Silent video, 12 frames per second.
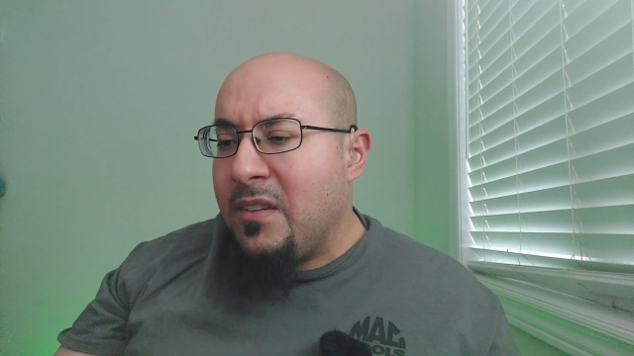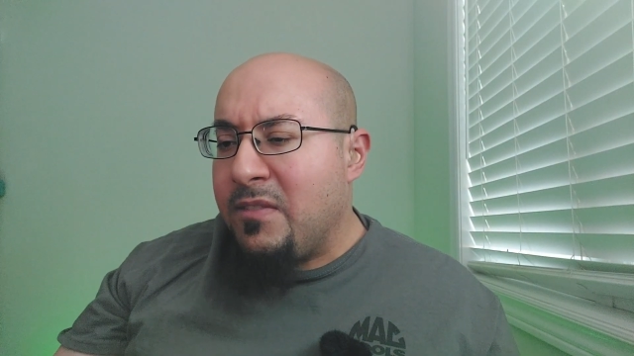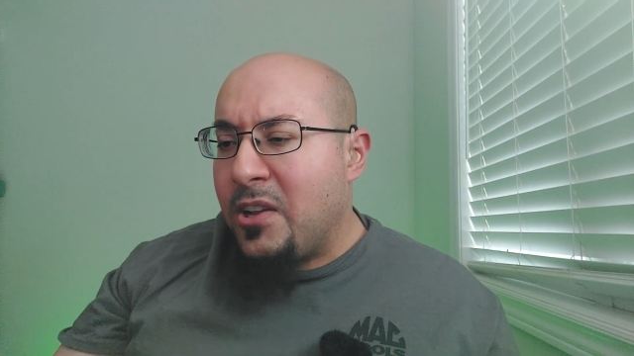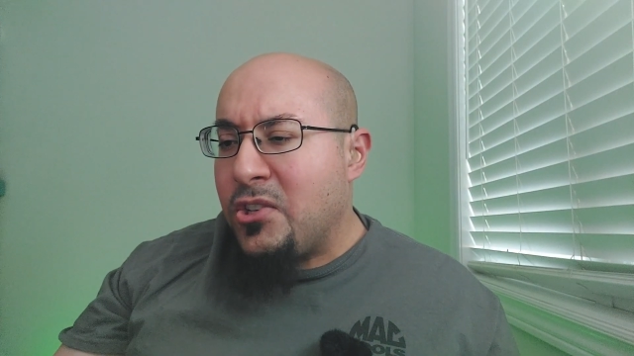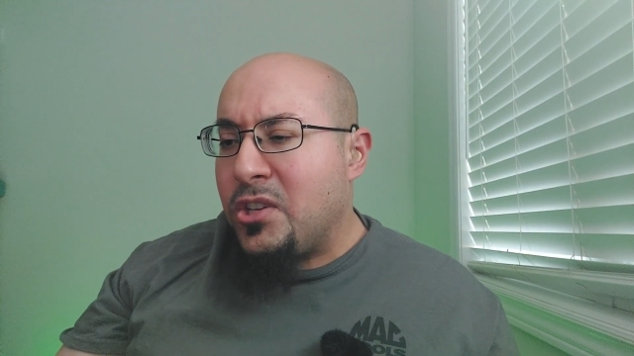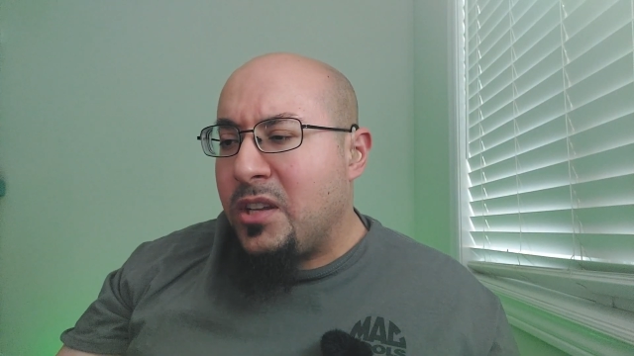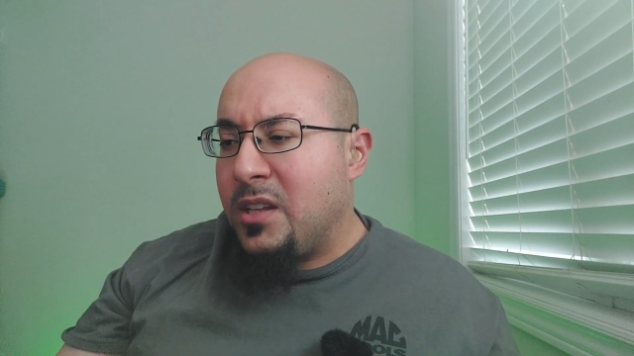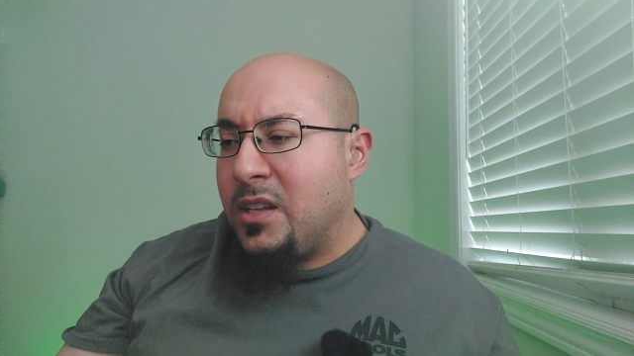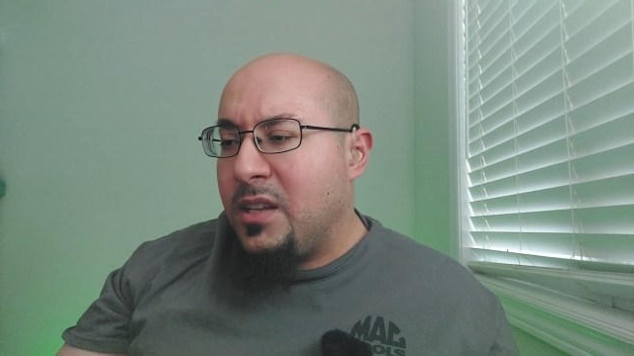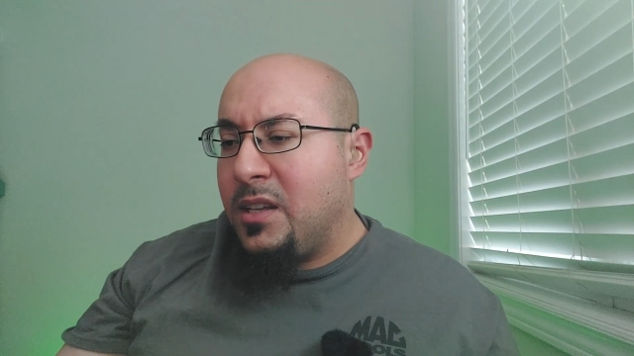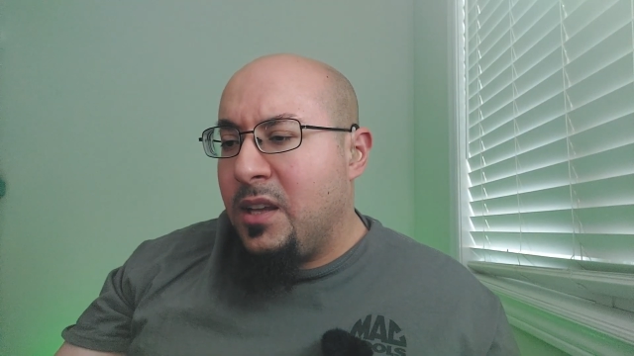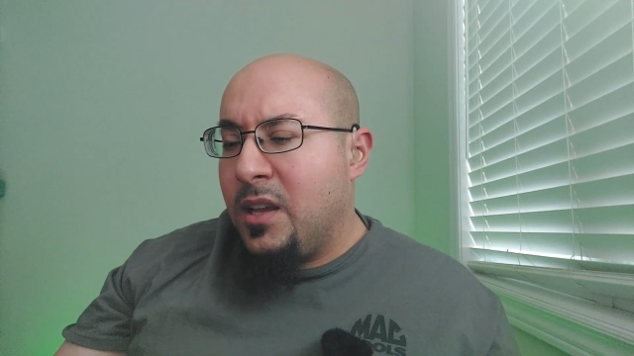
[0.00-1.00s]

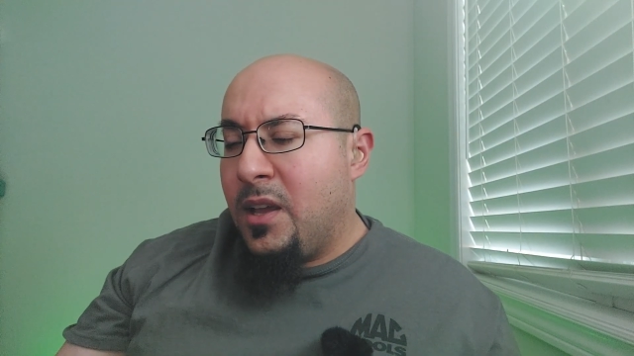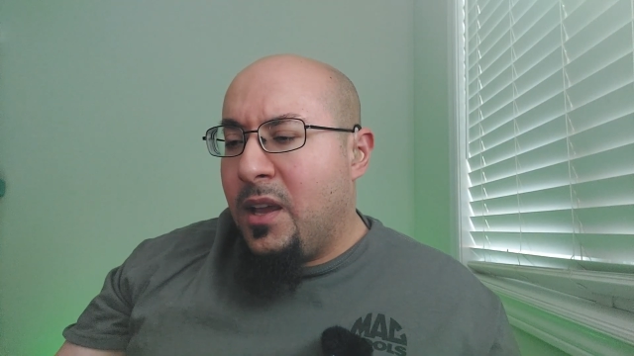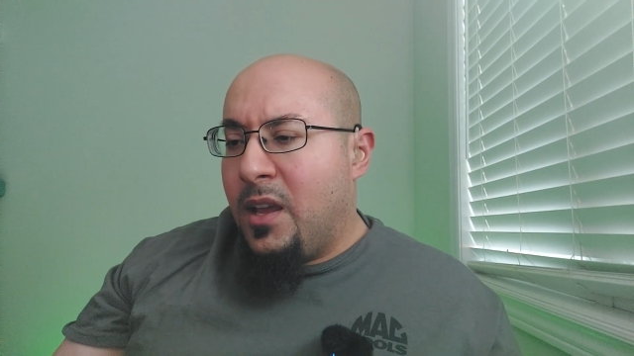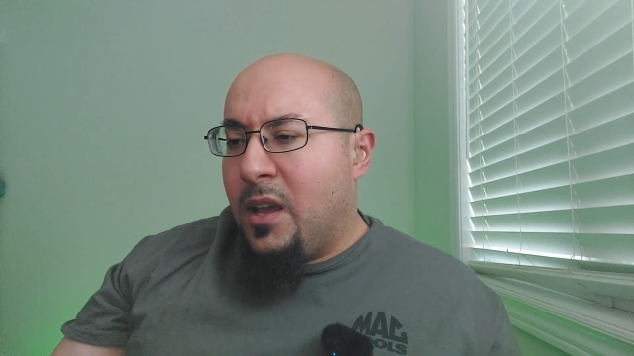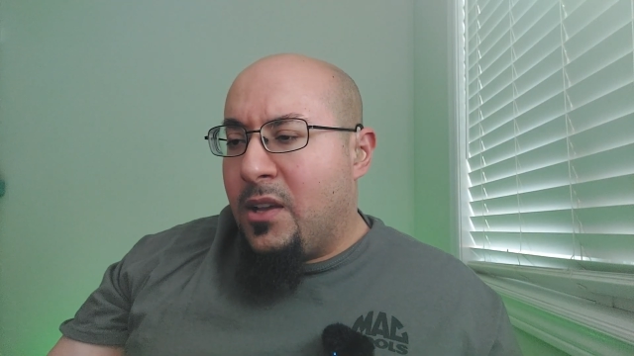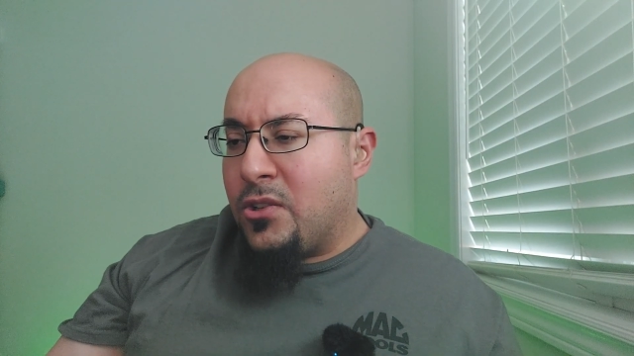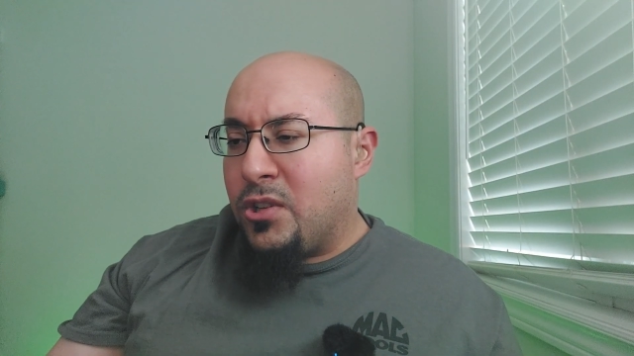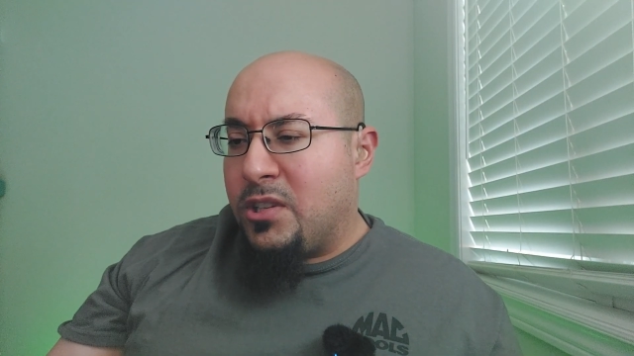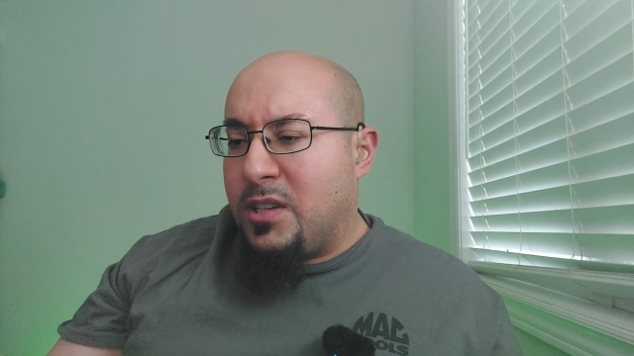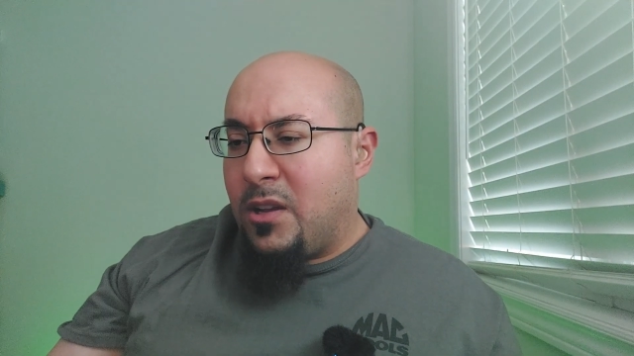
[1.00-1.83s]
eventually, just